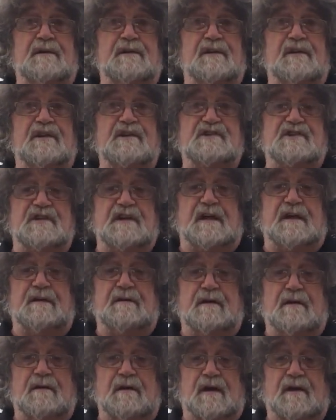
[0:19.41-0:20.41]
on this
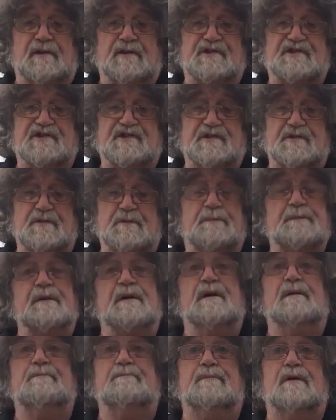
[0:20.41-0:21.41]
year a rather
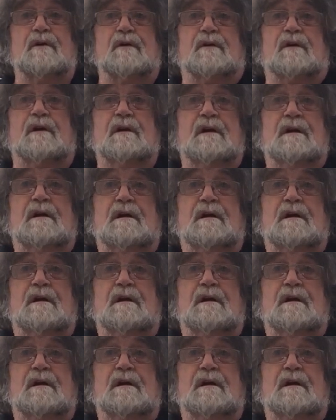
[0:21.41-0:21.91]
superb book